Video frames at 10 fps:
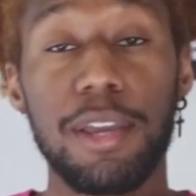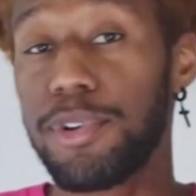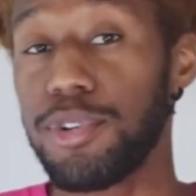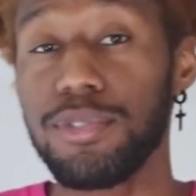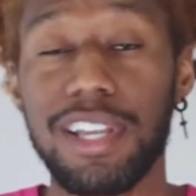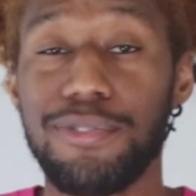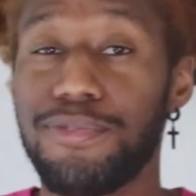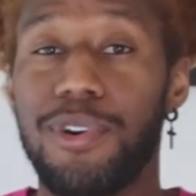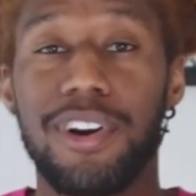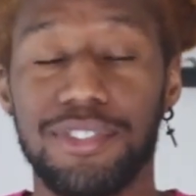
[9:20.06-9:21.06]
They produce like
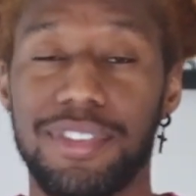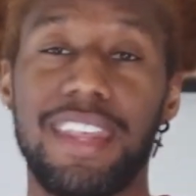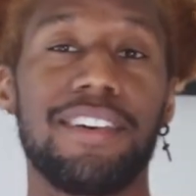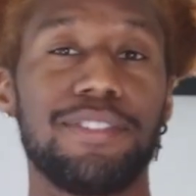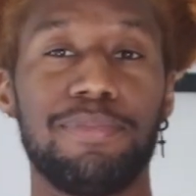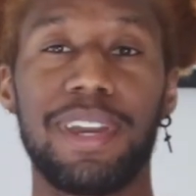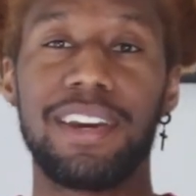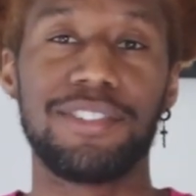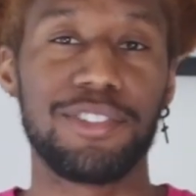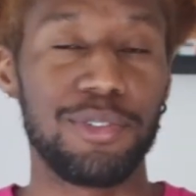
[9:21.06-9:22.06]
400,000
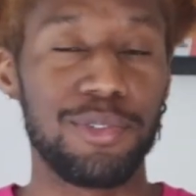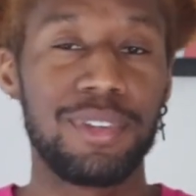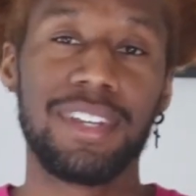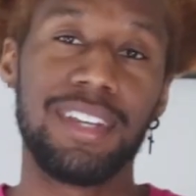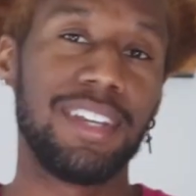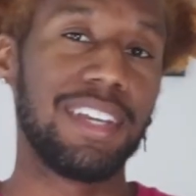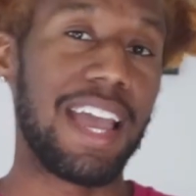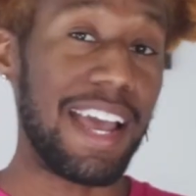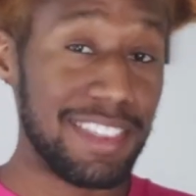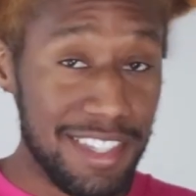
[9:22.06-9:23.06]
pairs, so
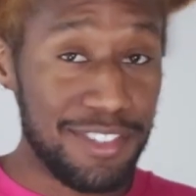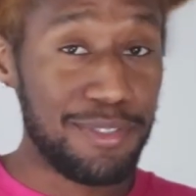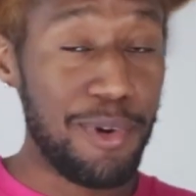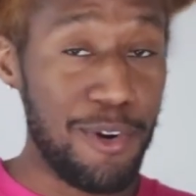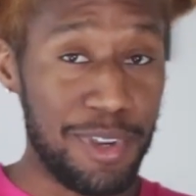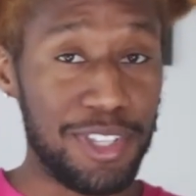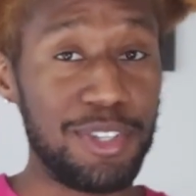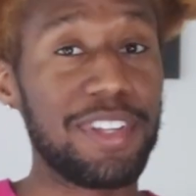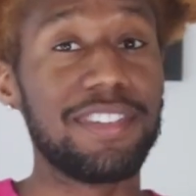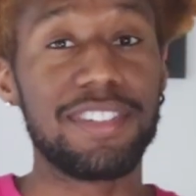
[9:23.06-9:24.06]
at this moment
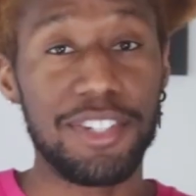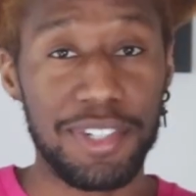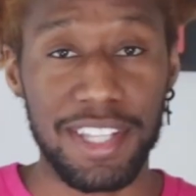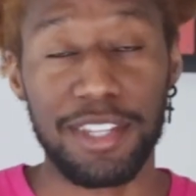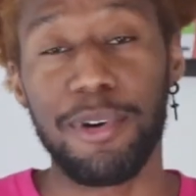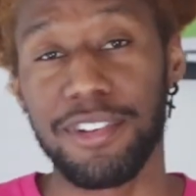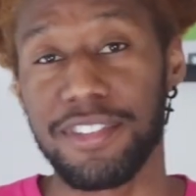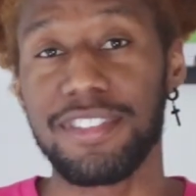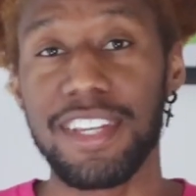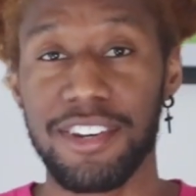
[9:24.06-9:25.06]
you can still get them on
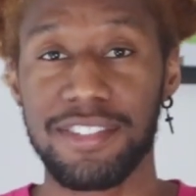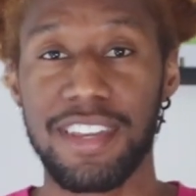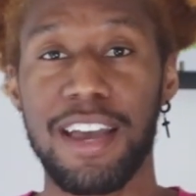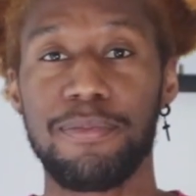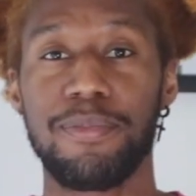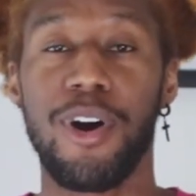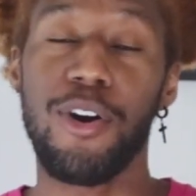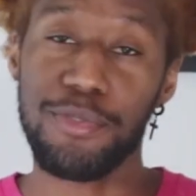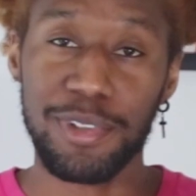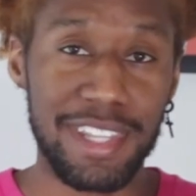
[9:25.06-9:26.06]
the sneakers app.
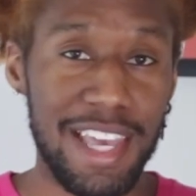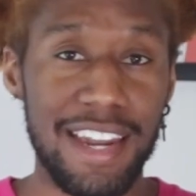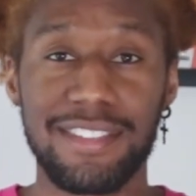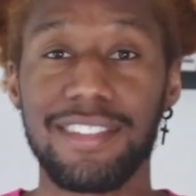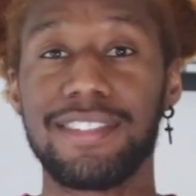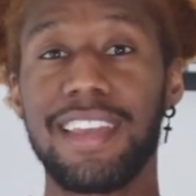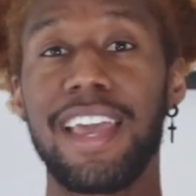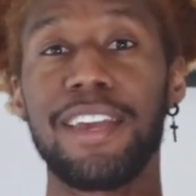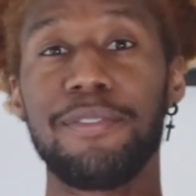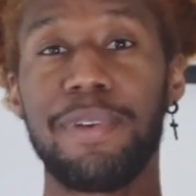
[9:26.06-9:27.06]
Hopefully that is the
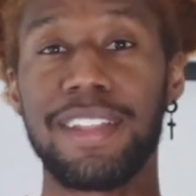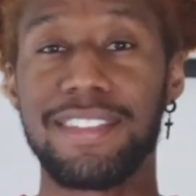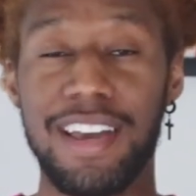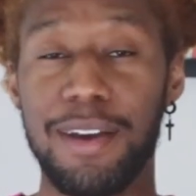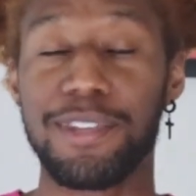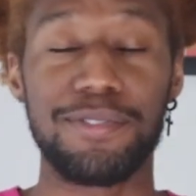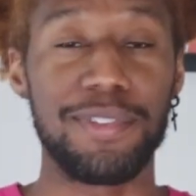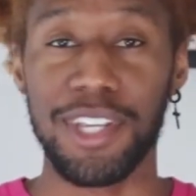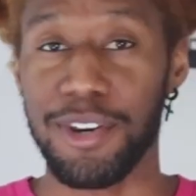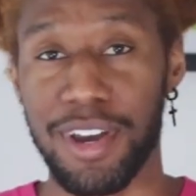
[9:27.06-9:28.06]
same by the time this
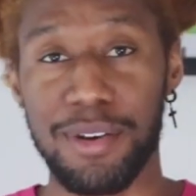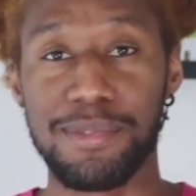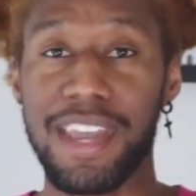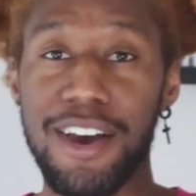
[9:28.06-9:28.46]
video comes